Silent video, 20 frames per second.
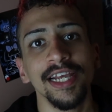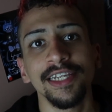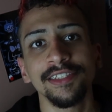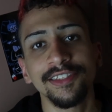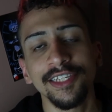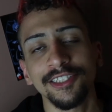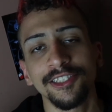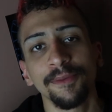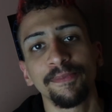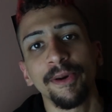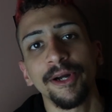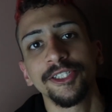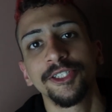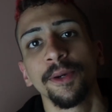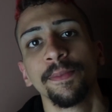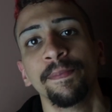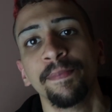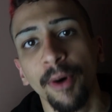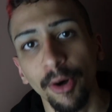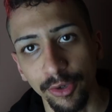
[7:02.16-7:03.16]
is this a bunch
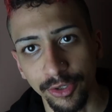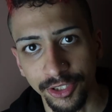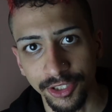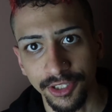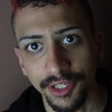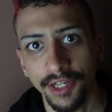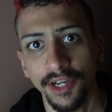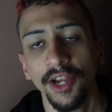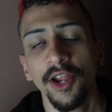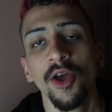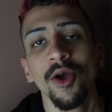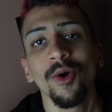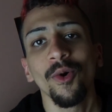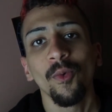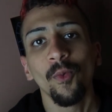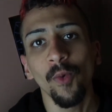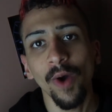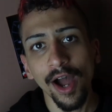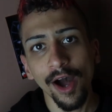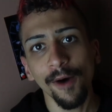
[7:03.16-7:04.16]
of bullshit?
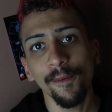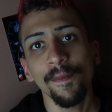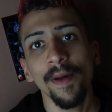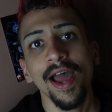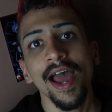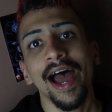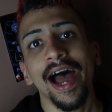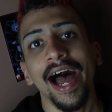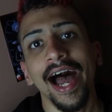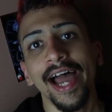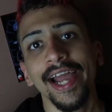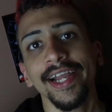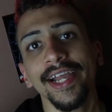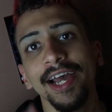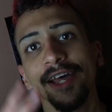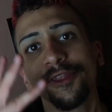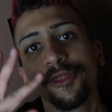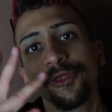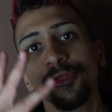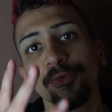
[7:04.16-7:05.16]
Well, I
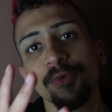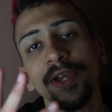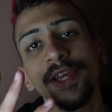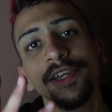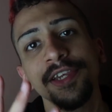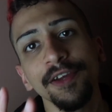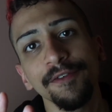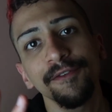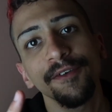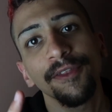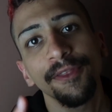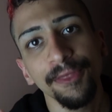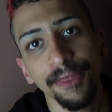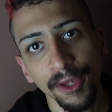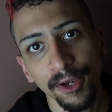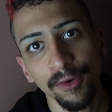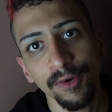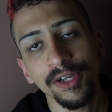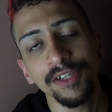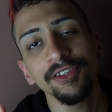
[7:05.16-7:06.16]
got three different
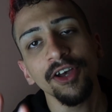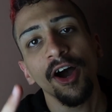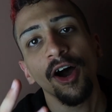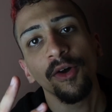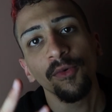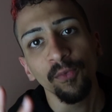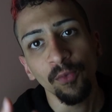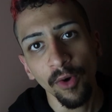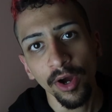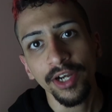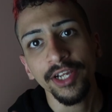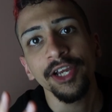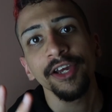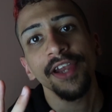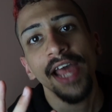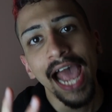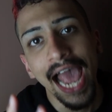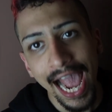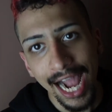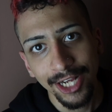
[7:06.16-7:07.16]
theories on what
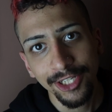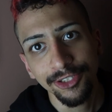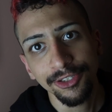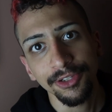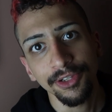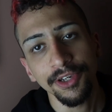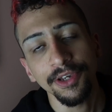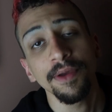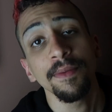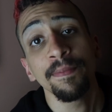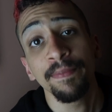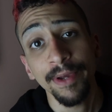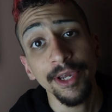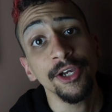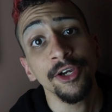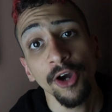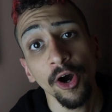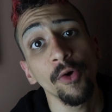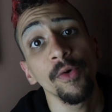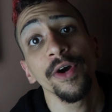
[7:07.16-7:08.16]
could actually be
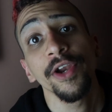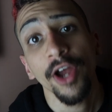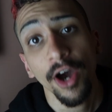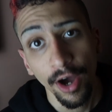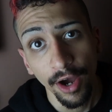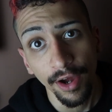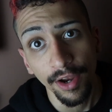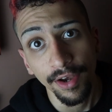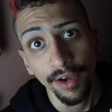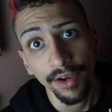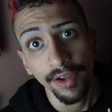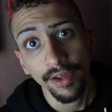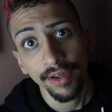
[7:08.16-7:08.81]
going on.